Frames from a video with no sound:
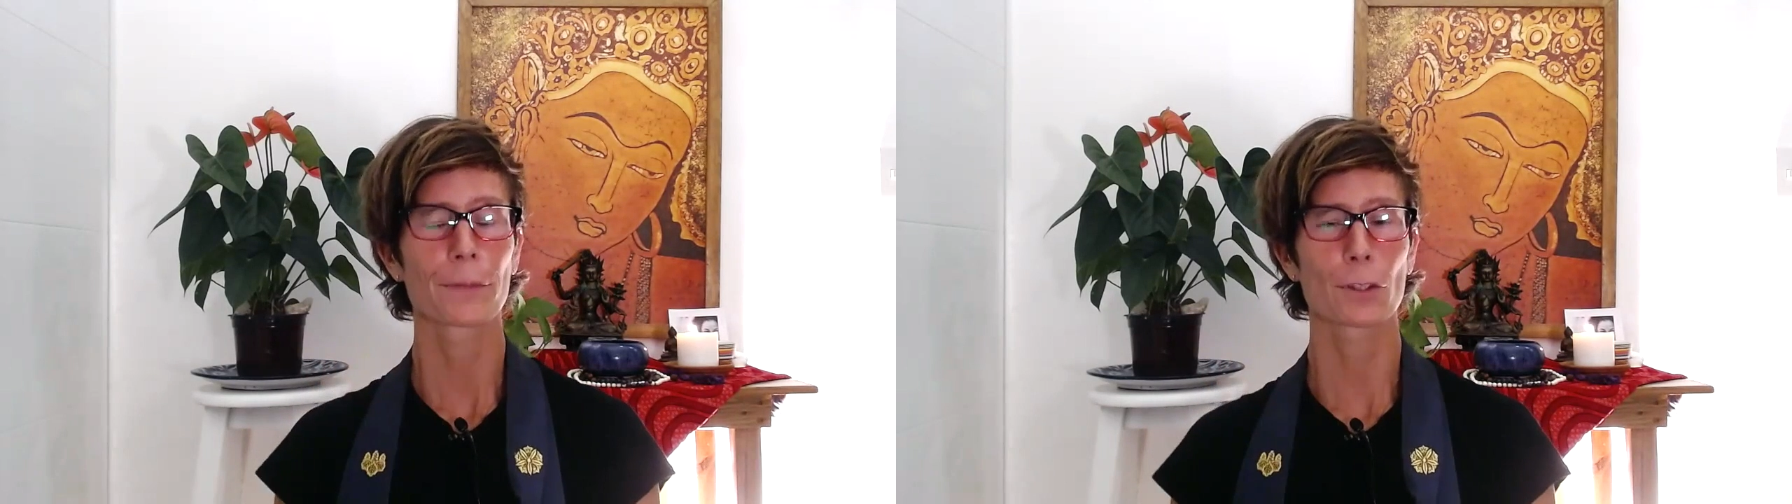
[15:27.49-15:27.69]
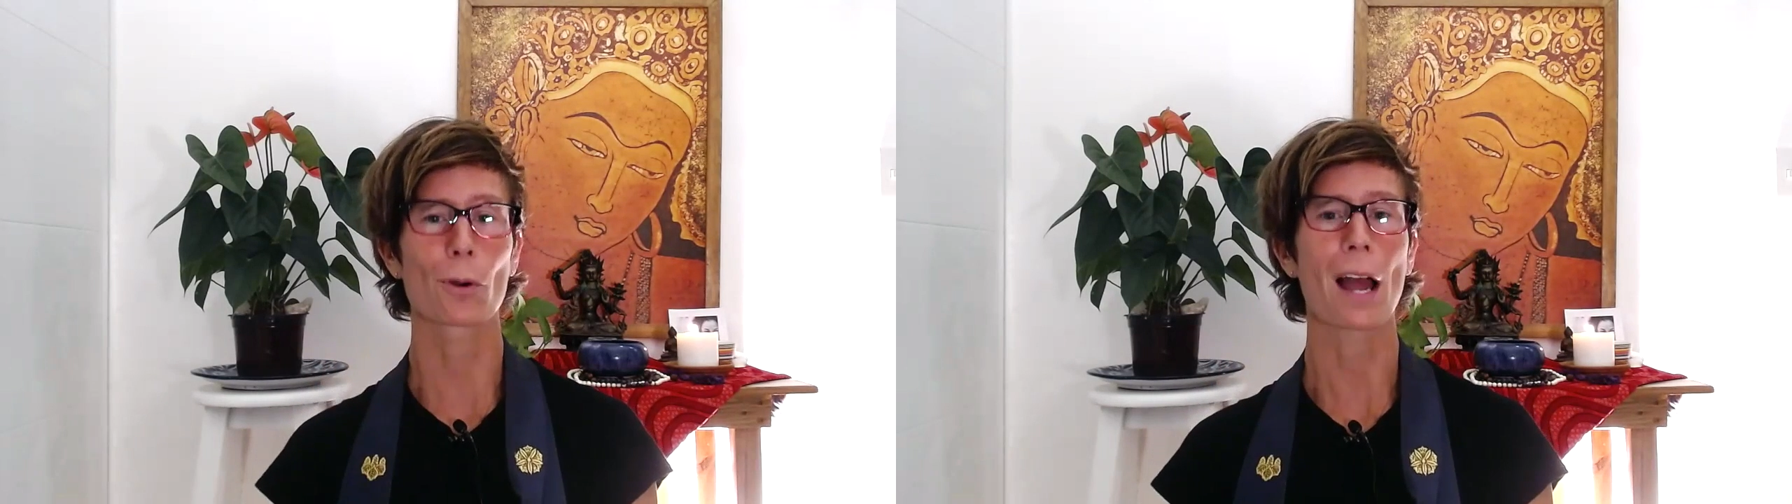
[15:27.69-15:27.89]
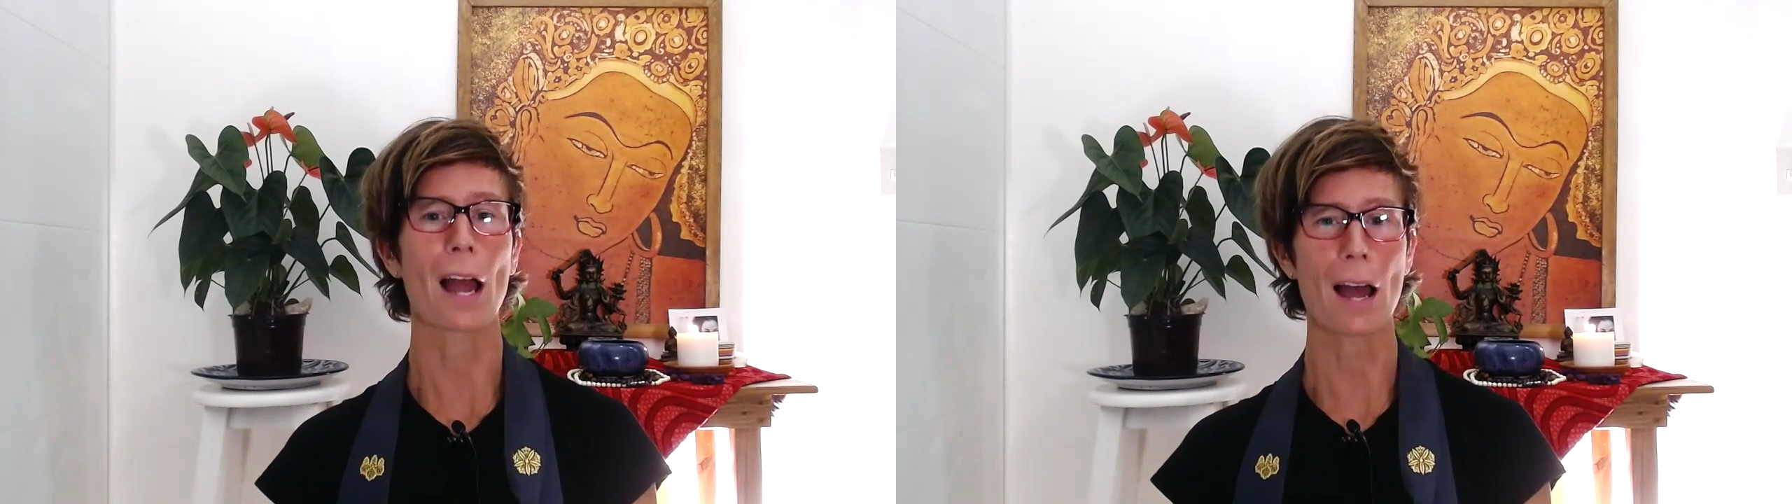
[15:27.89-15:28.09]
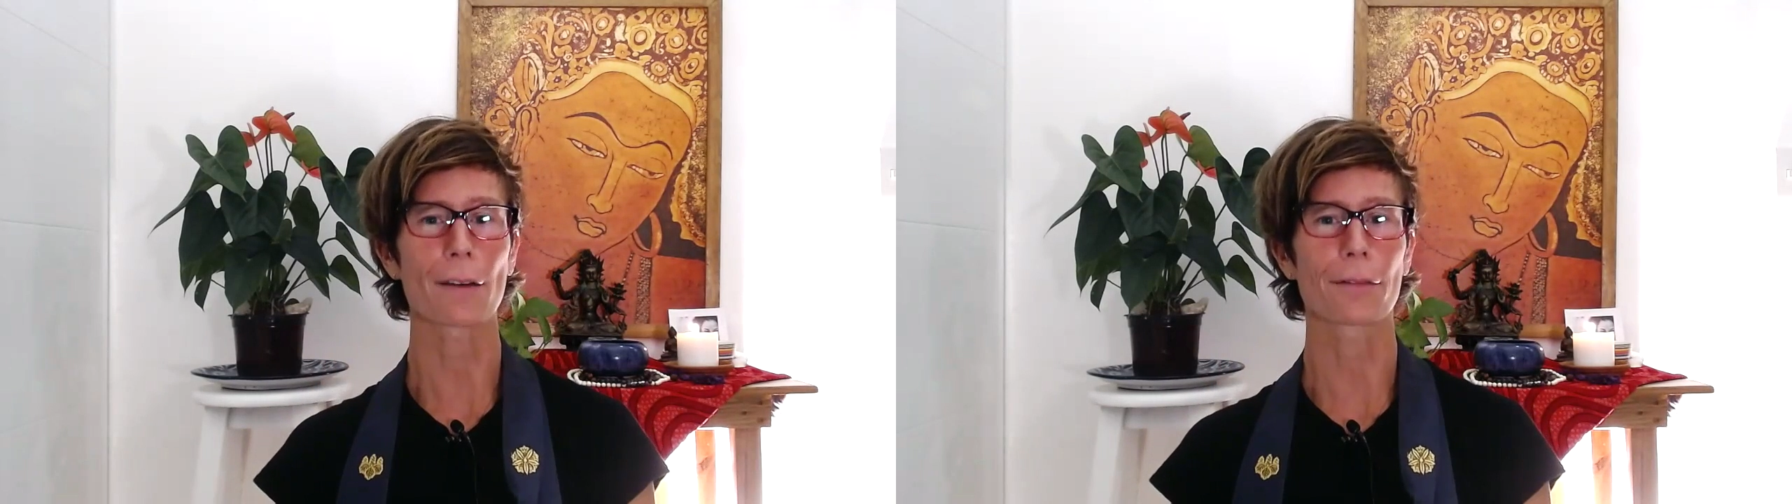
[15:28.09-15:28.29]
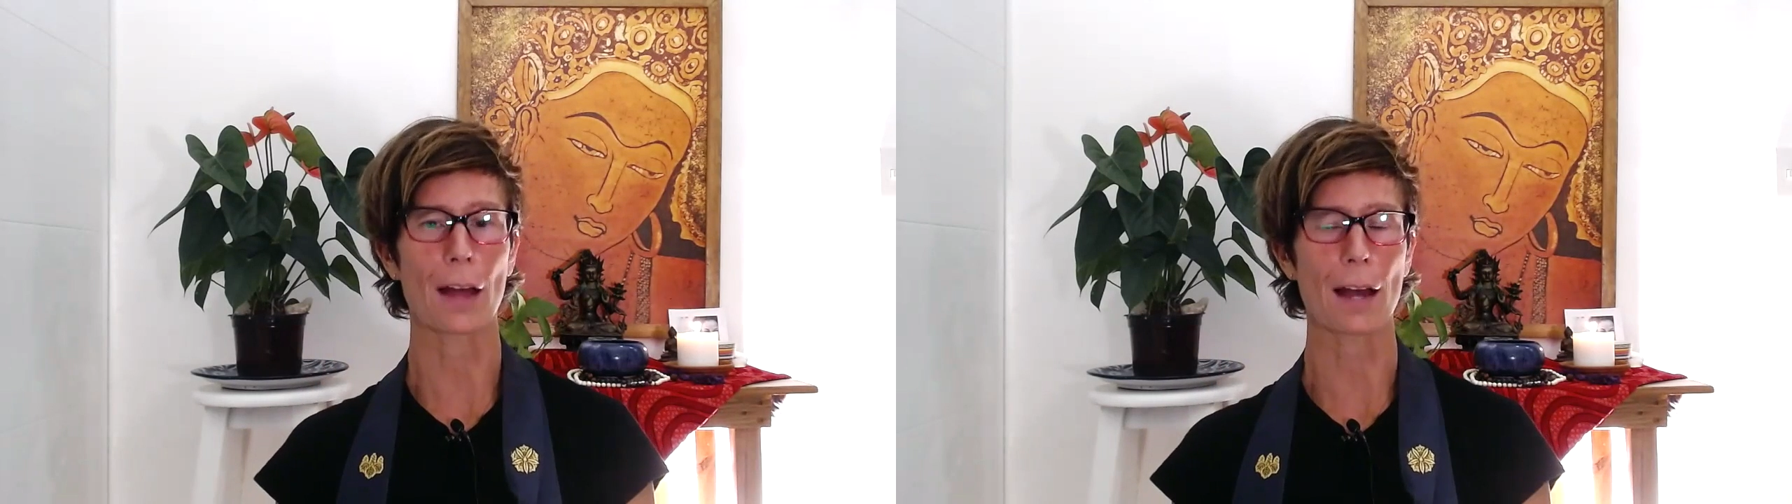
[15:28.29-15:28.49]
to
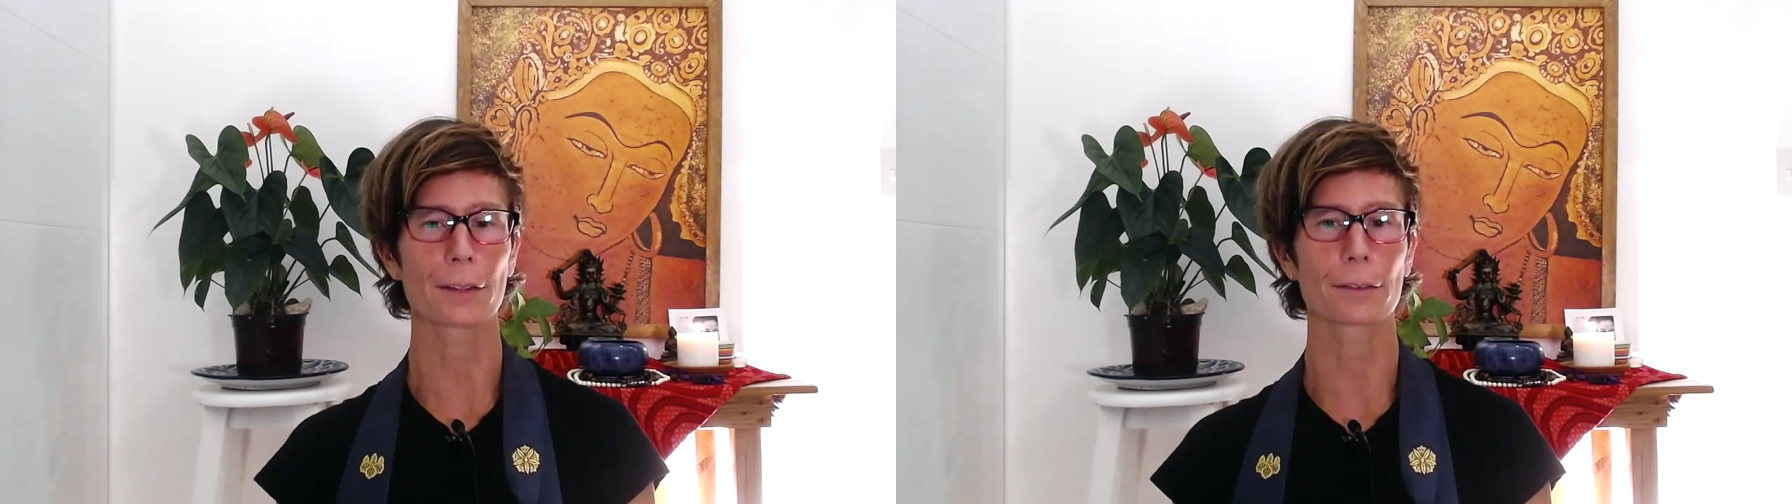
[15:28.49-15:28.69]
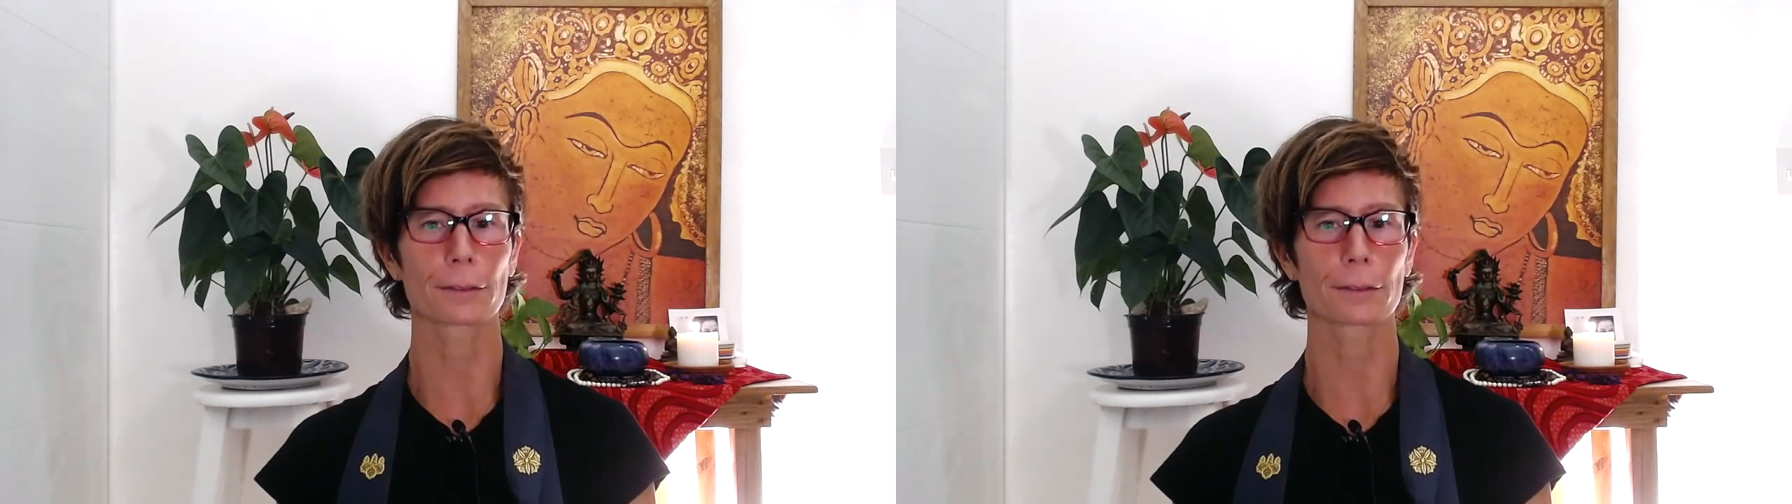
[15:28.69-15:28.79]
have that